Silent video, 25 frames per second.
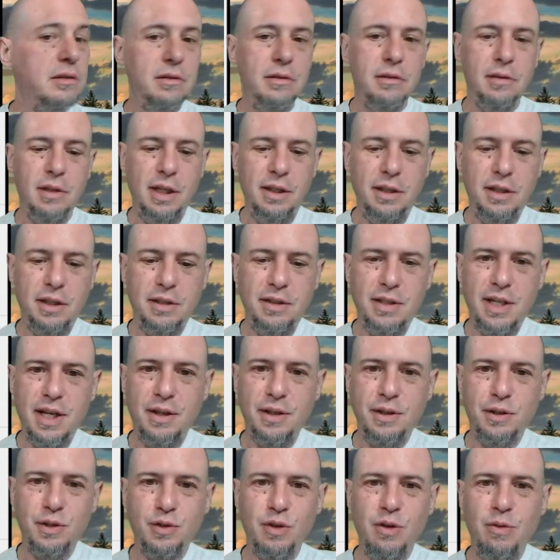let's extend
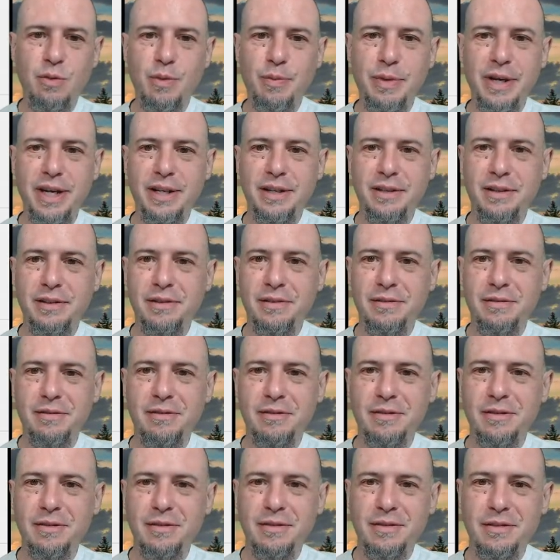the stream a bit
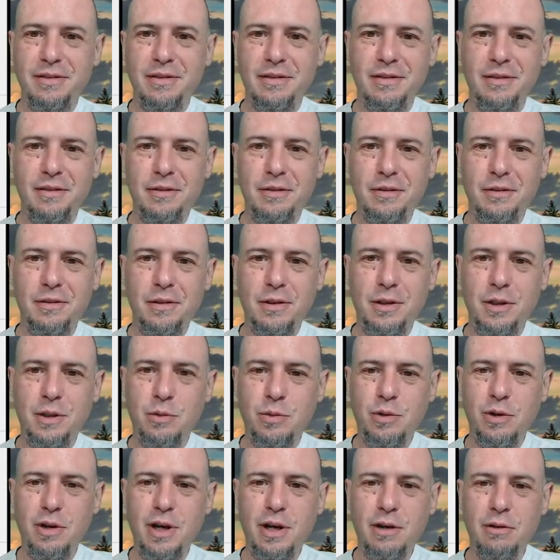because
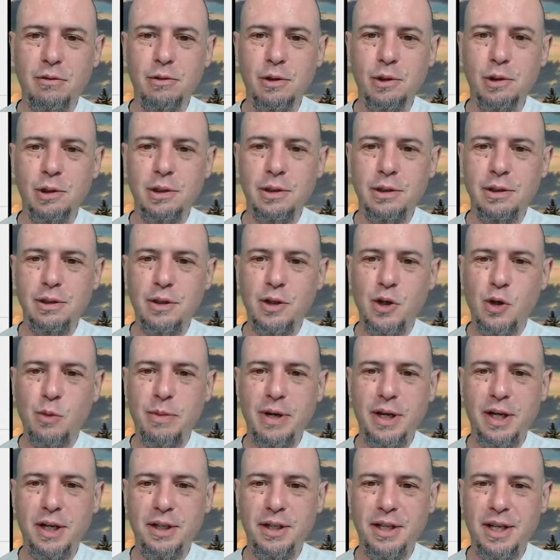we're on a roll, no
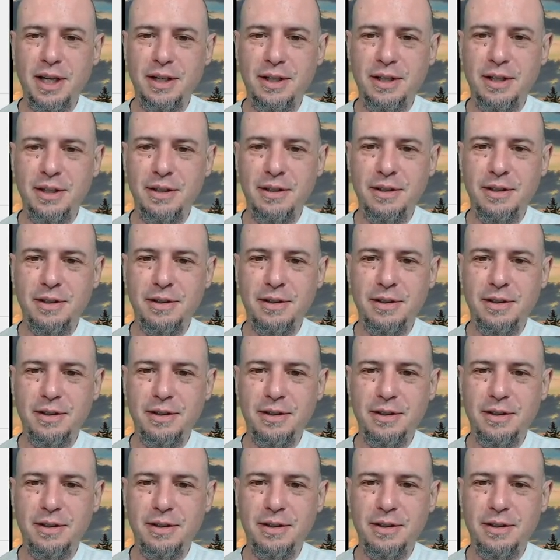pun intended.